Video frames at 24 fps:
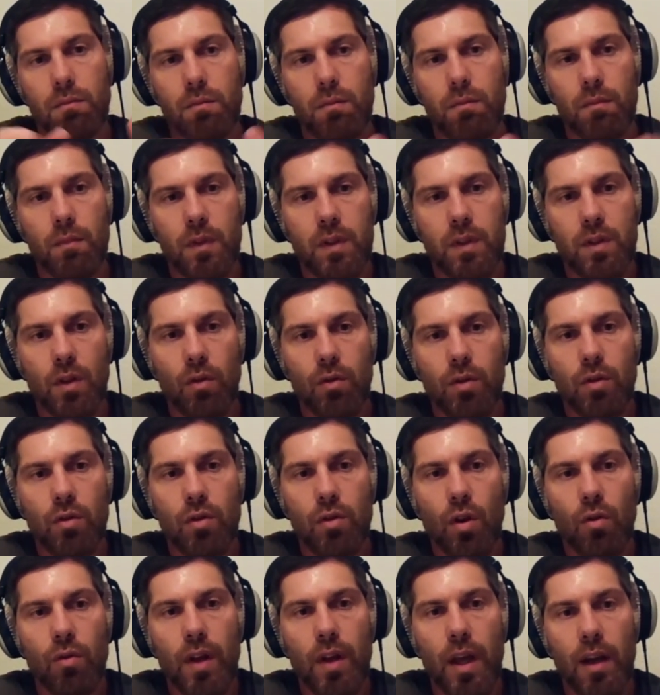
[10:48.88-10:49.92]
So you
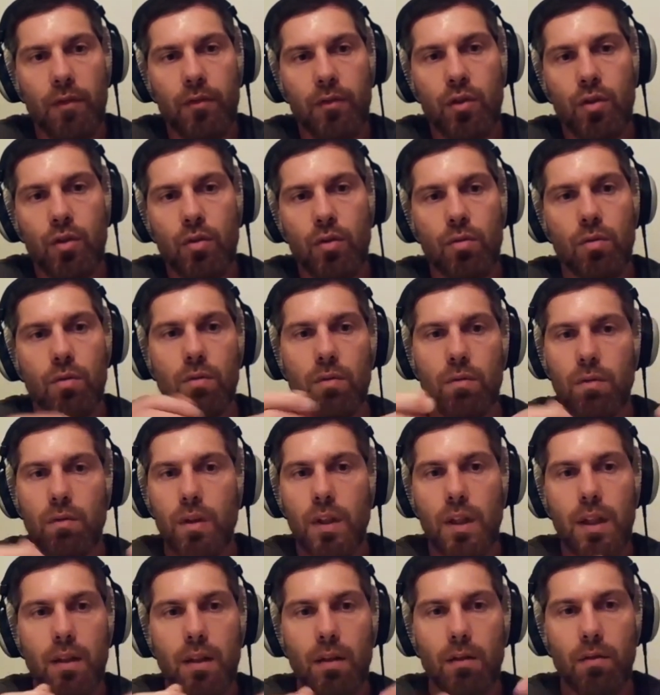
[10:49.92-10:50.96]
don't have to
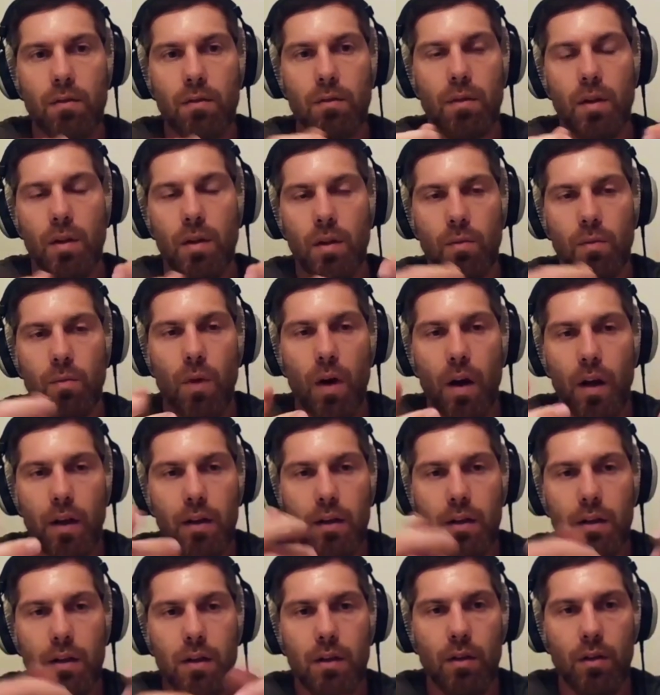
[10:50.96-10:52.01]
need a
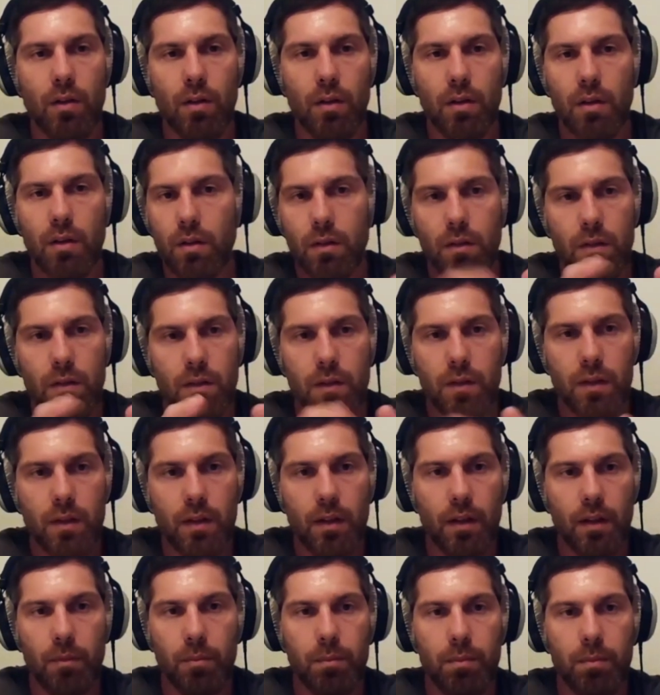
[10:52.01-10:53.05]
wire or
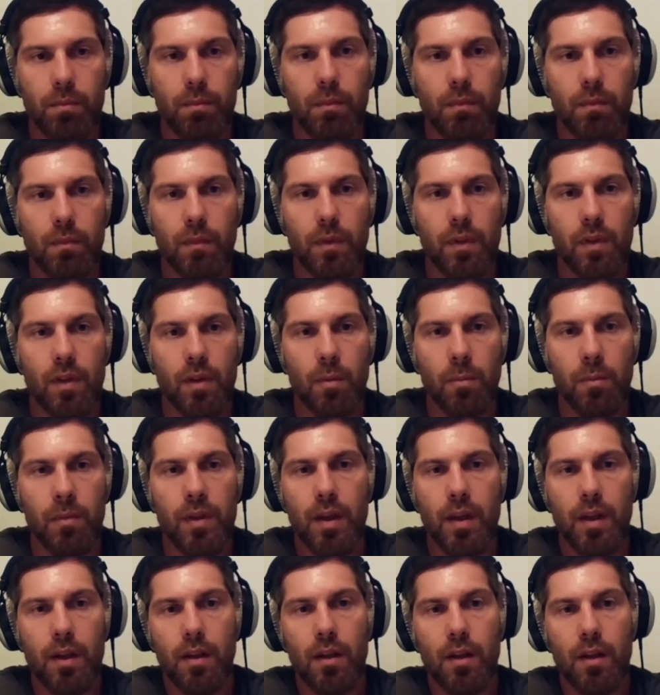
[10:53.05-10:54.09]
something.